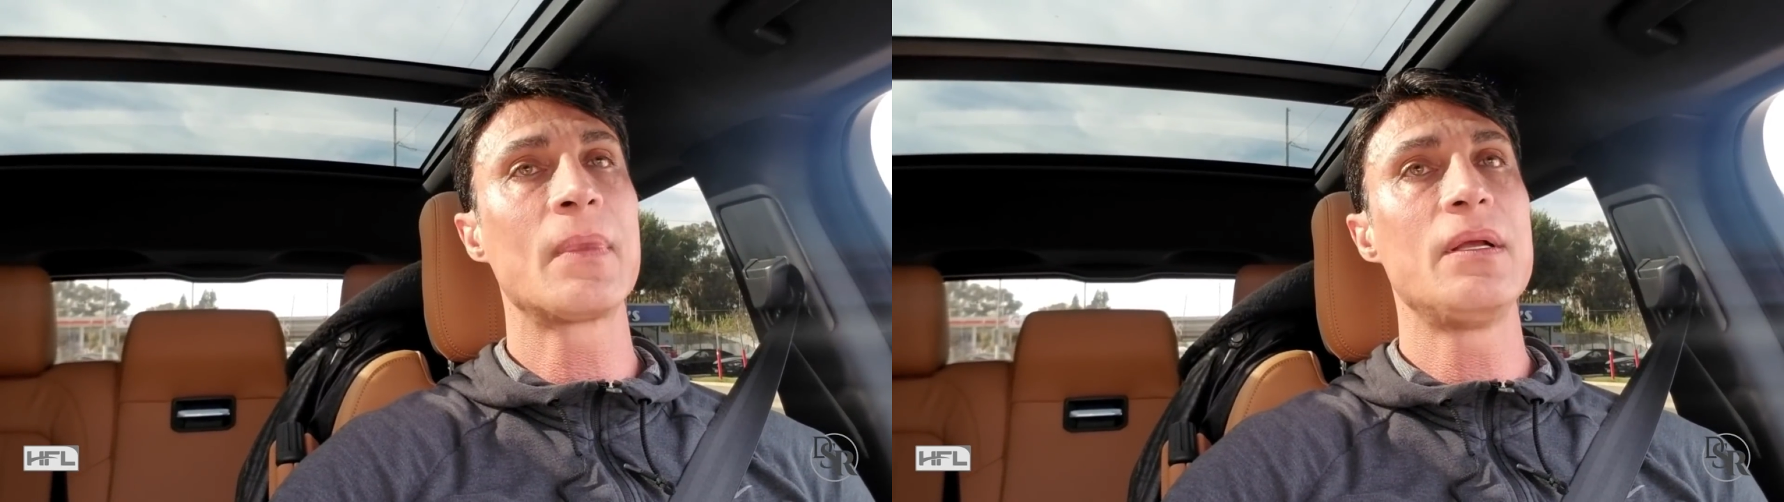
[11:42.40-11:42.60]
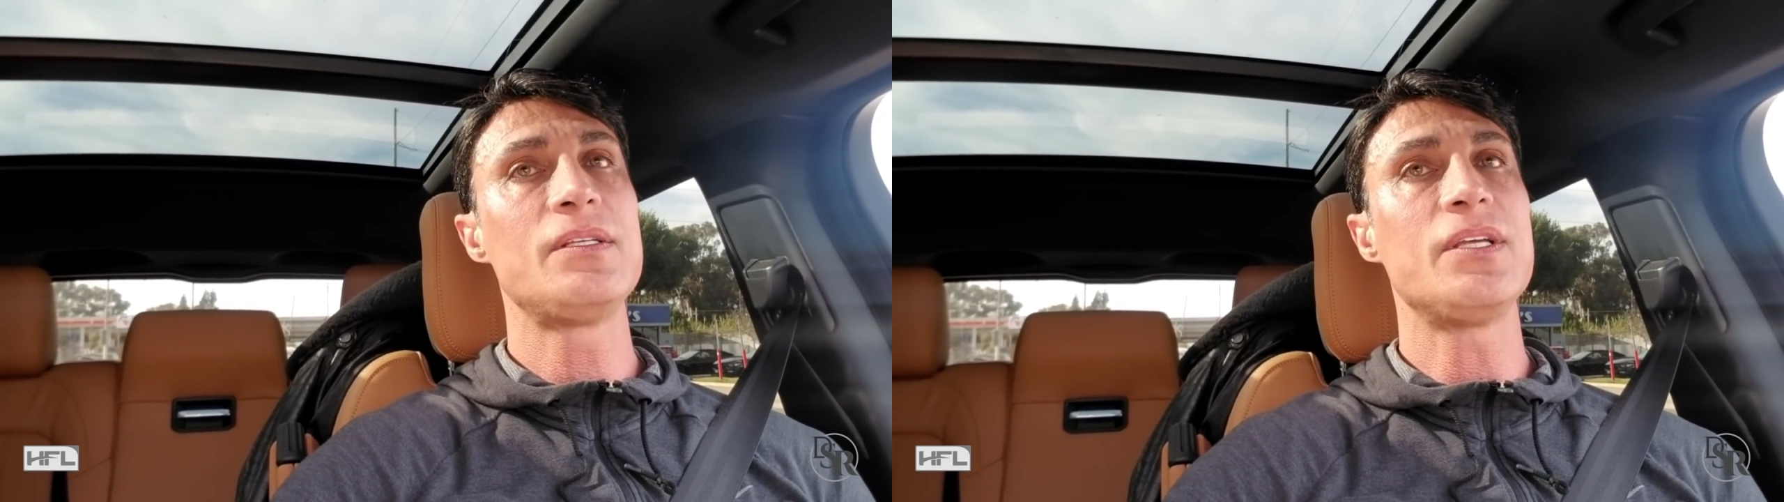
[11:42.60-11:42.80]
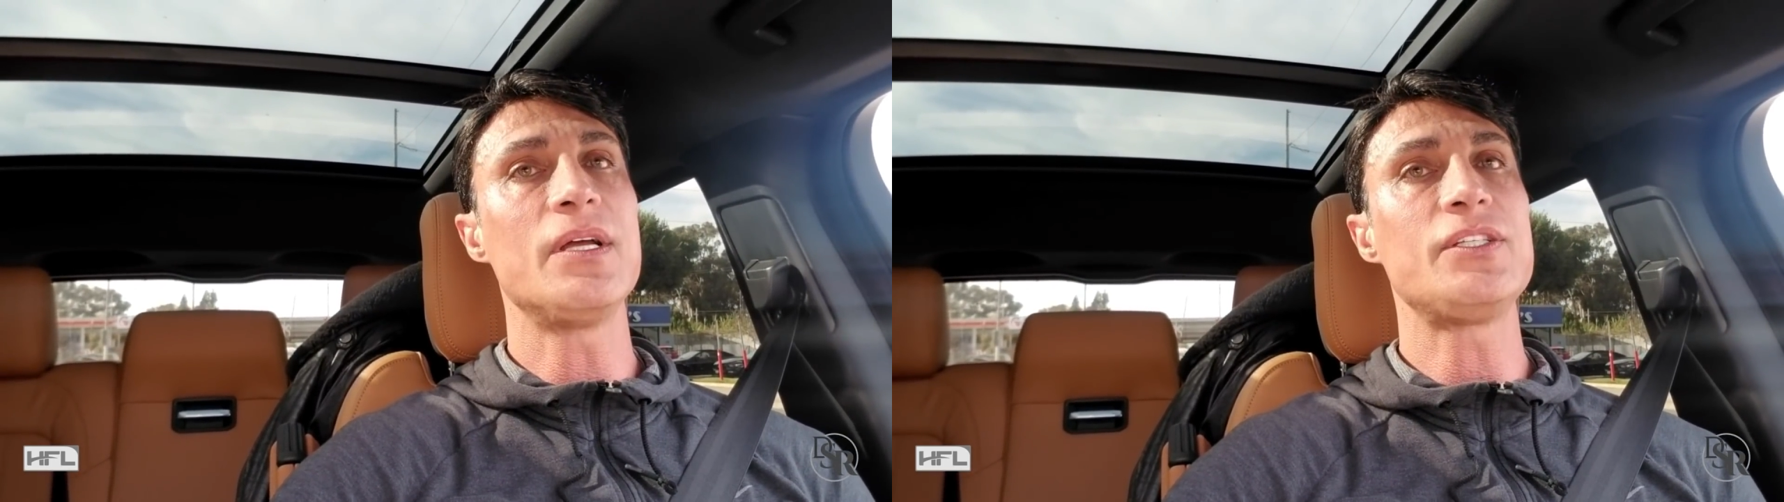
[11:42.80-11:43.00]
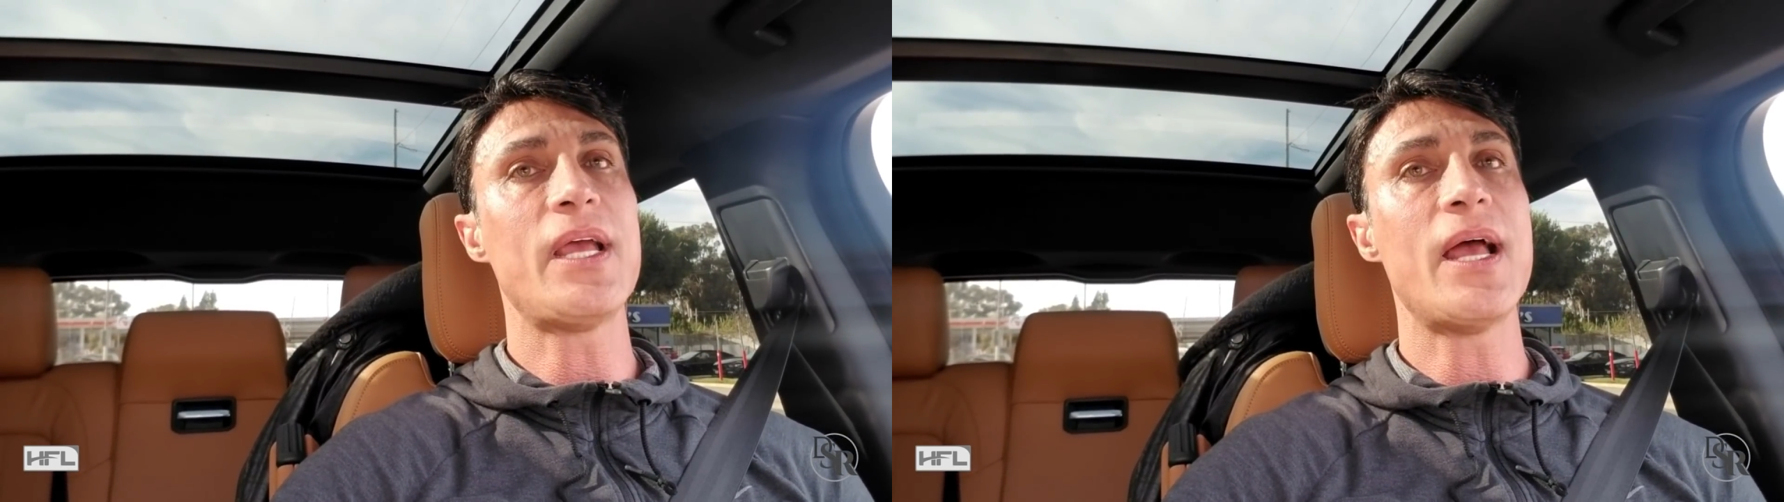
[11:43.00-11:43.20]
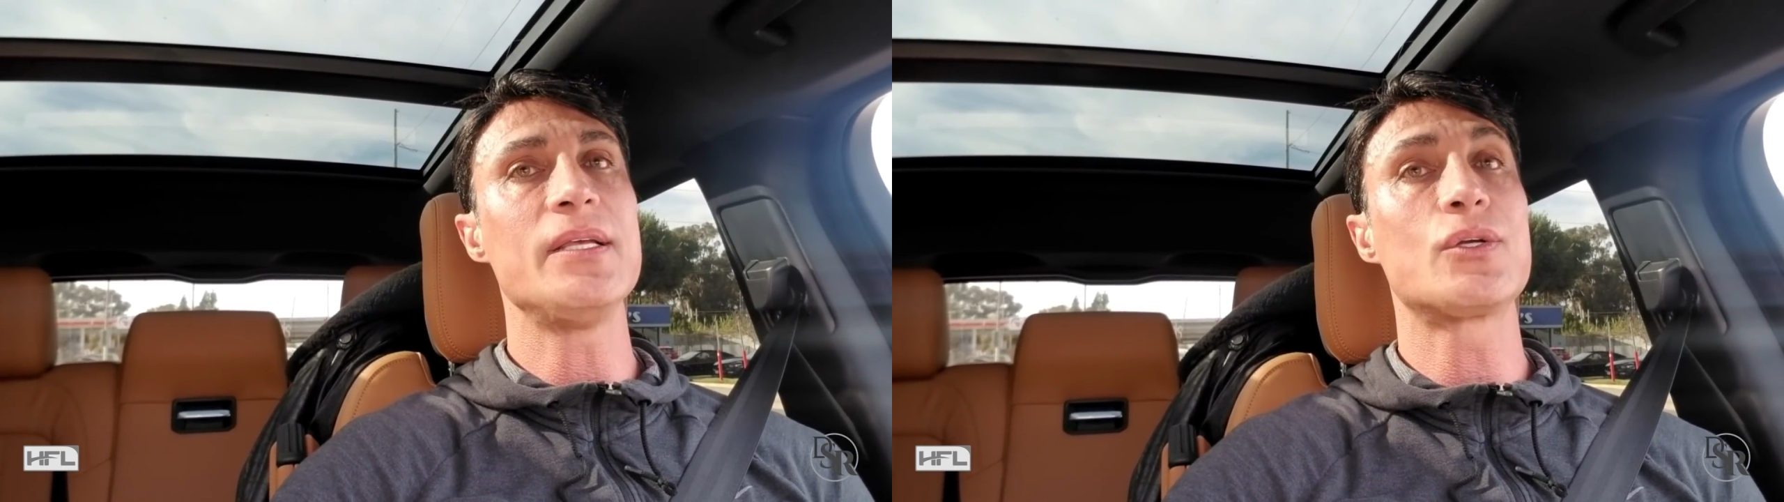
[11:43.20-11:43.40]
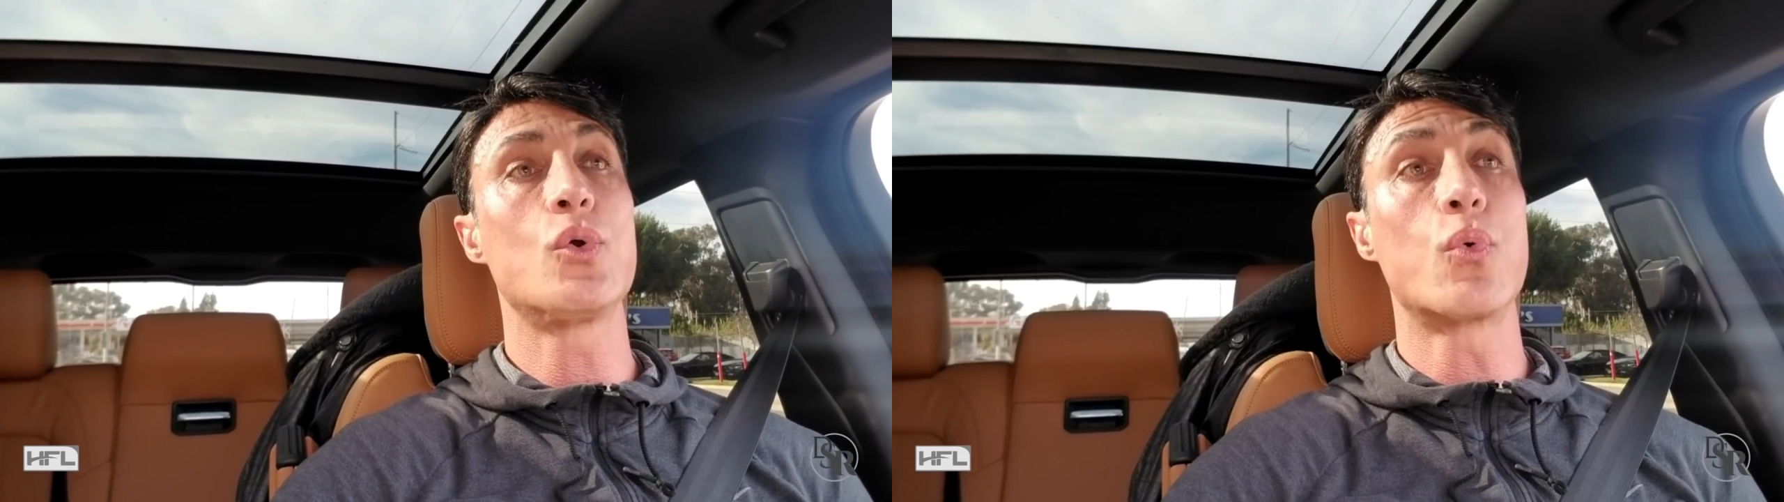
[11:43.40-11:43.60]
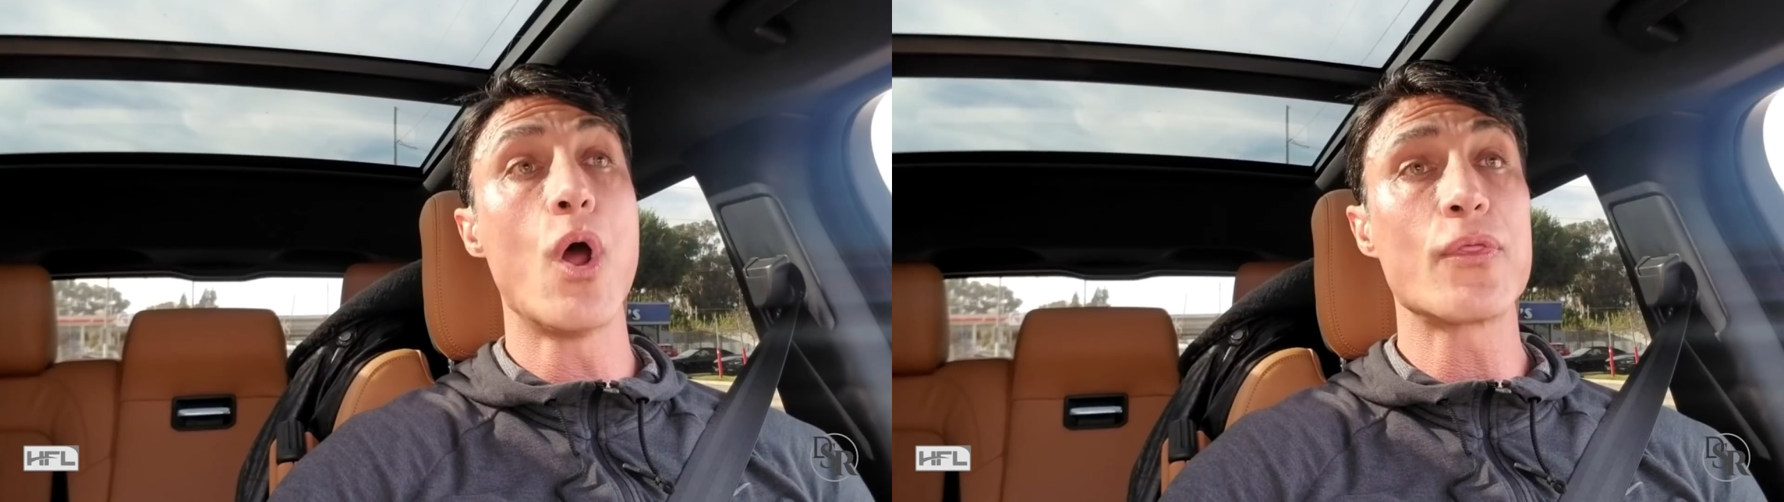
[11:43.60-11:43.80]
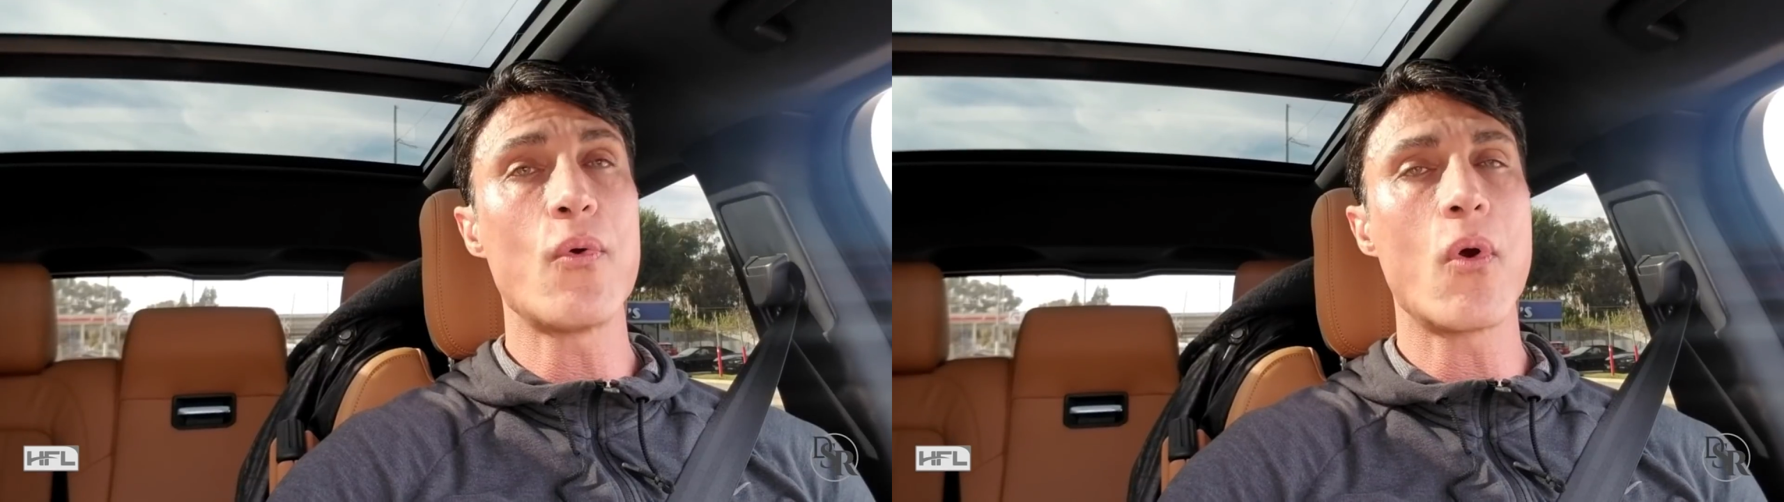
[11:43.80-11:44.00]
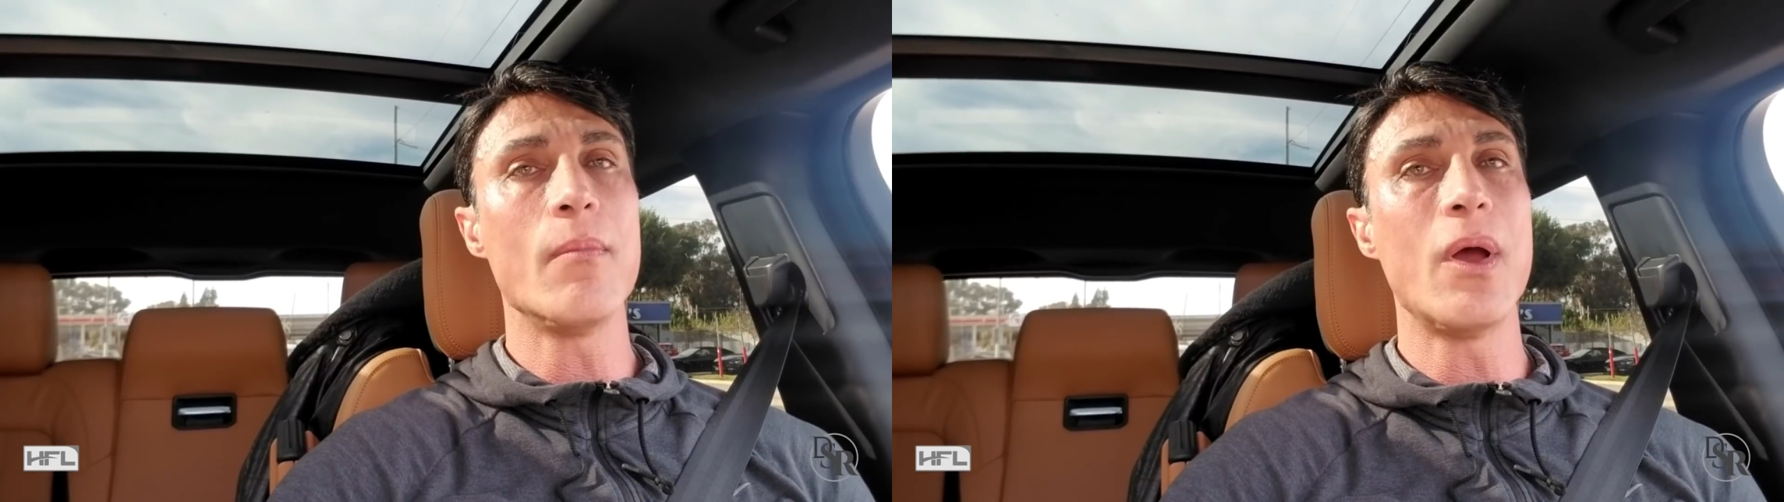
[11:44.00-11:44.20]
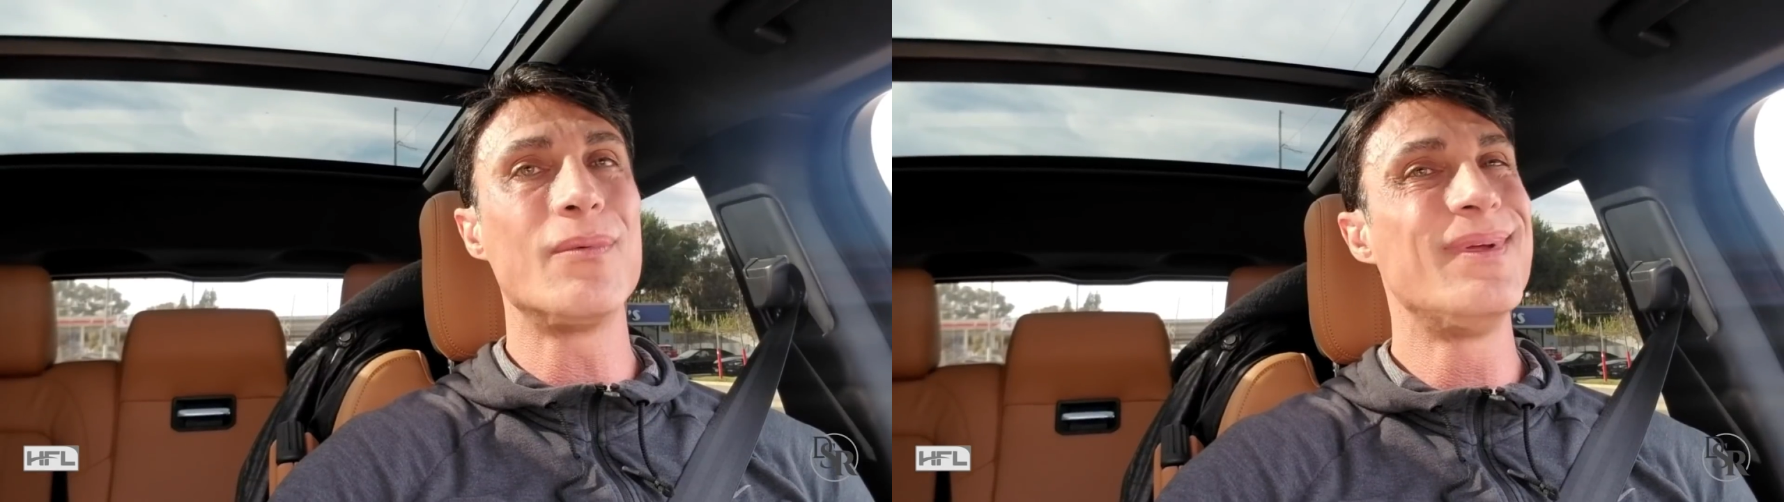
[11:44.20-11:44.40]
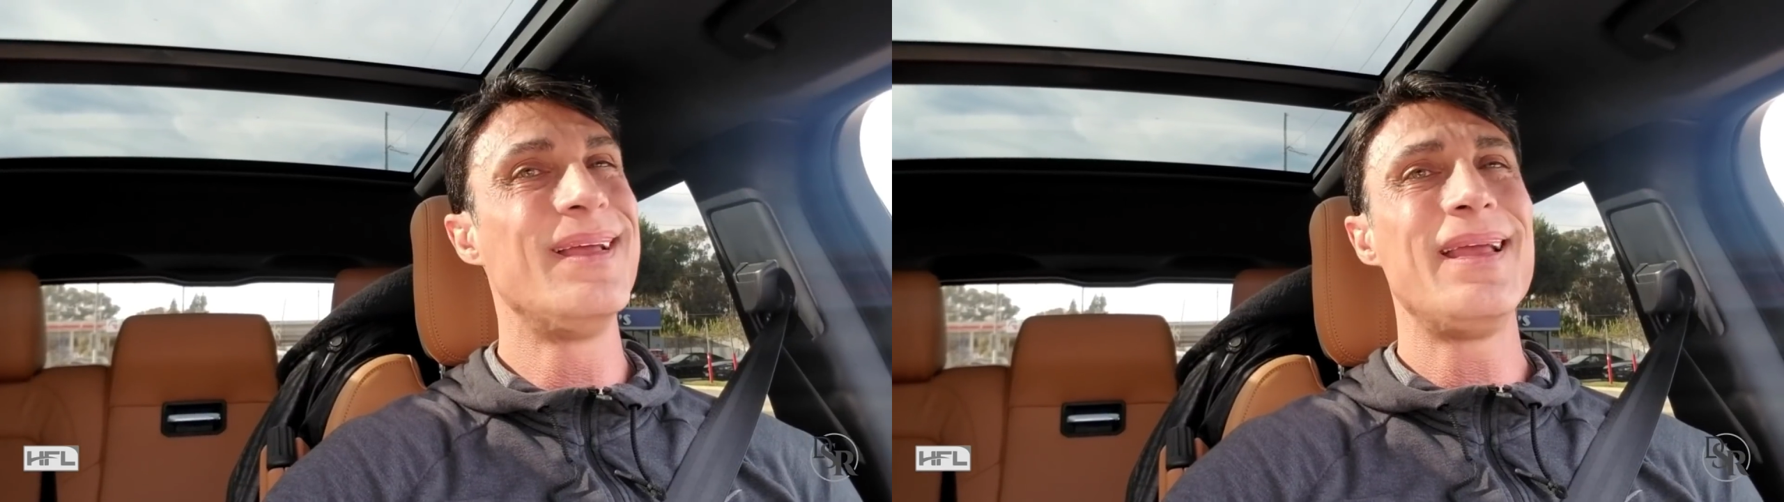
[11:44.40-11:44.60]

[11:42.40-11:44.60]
such as growth hormone,